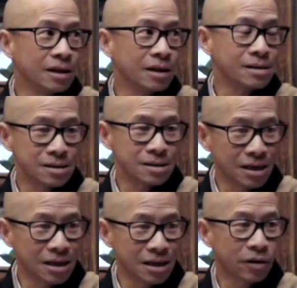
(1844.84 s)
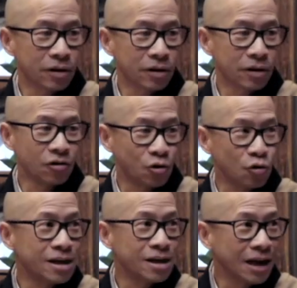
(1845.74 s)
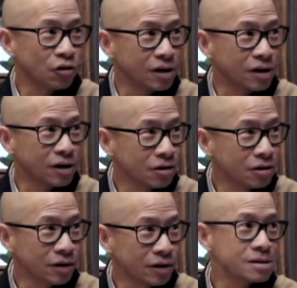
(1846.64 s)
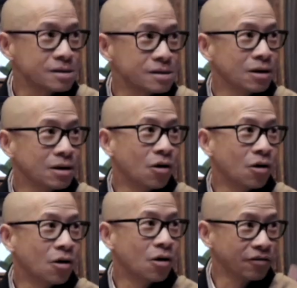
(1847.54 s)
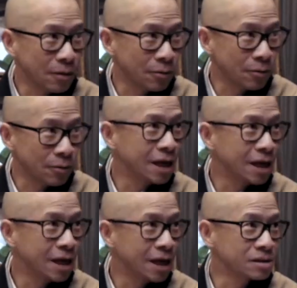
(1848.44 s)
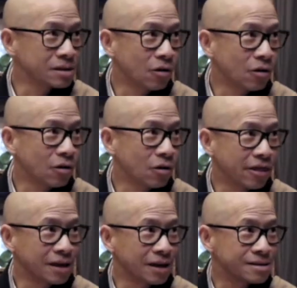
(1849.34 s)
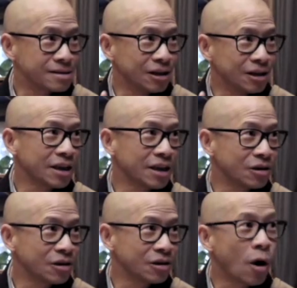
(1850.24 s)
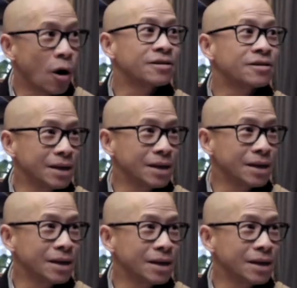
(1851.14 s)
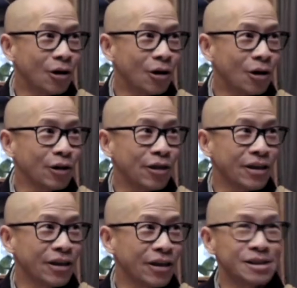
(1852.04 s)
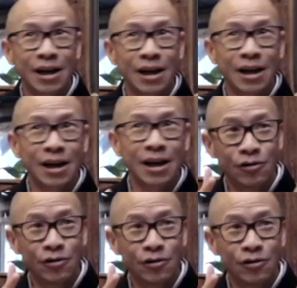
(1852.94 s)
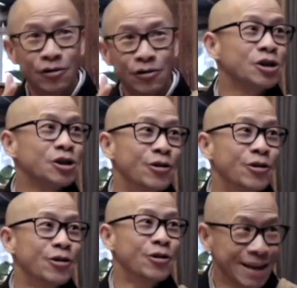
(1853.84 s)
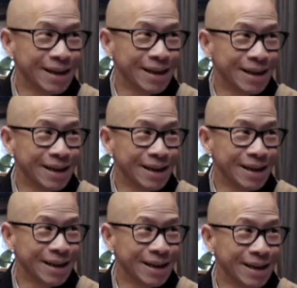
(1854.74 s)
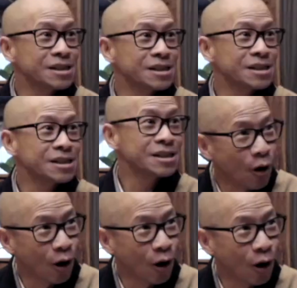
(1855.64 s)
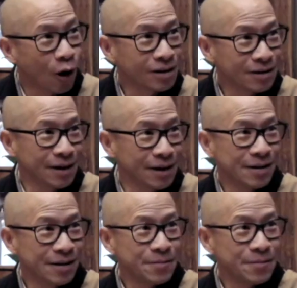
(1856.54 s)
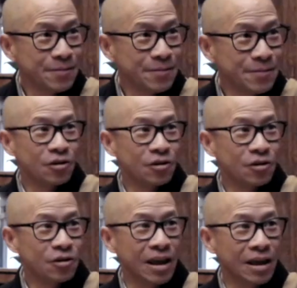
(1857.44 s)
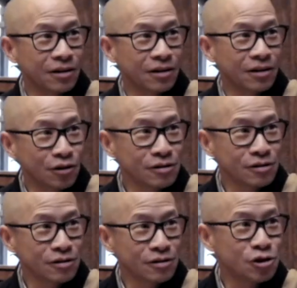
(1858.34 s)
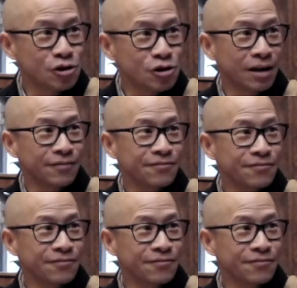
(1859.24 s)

you actually sit with your greed, anger, and ignorance, all your fabrications, all the things that you think you want to be, all the things that you wish you would be, all the things that you are, your failures, your